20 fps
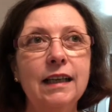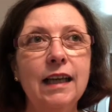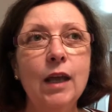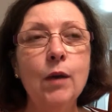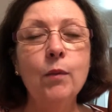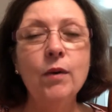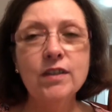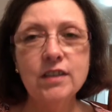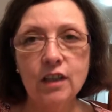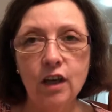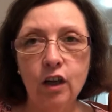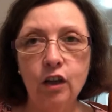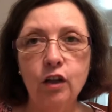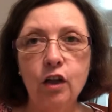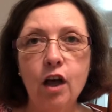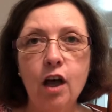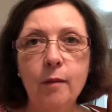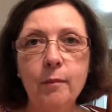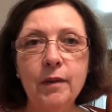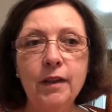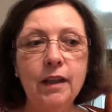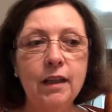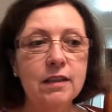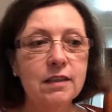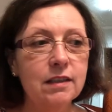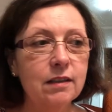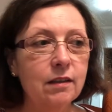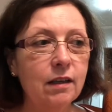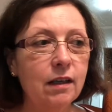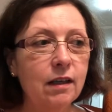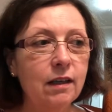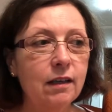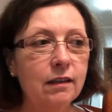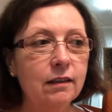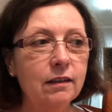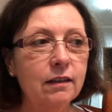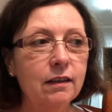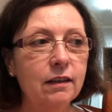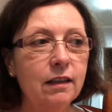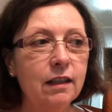it wasn't a lot, but this
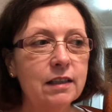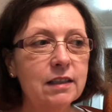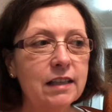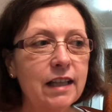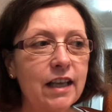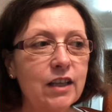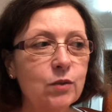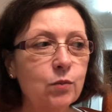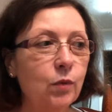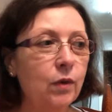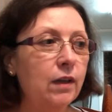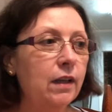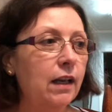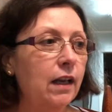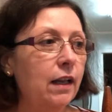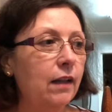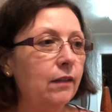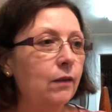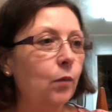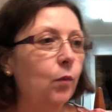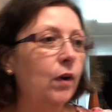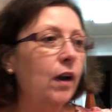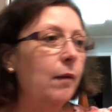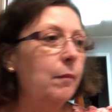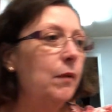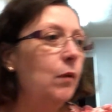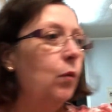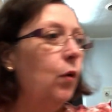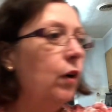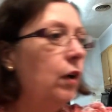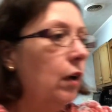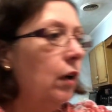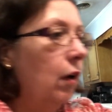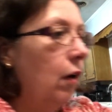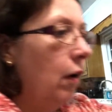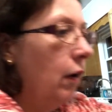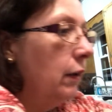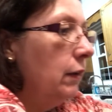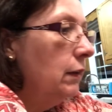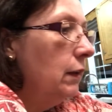this last one, the one I've been working
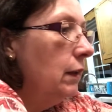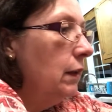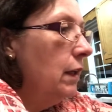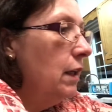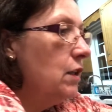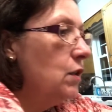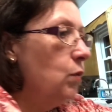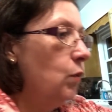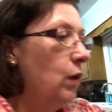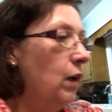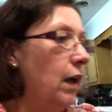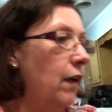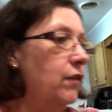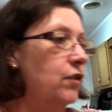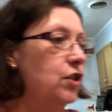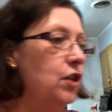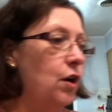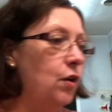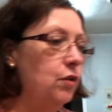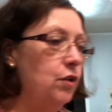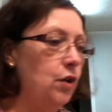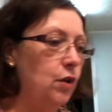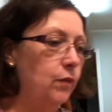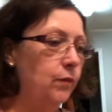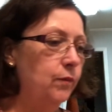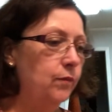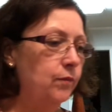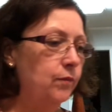on, is the one I've shown you.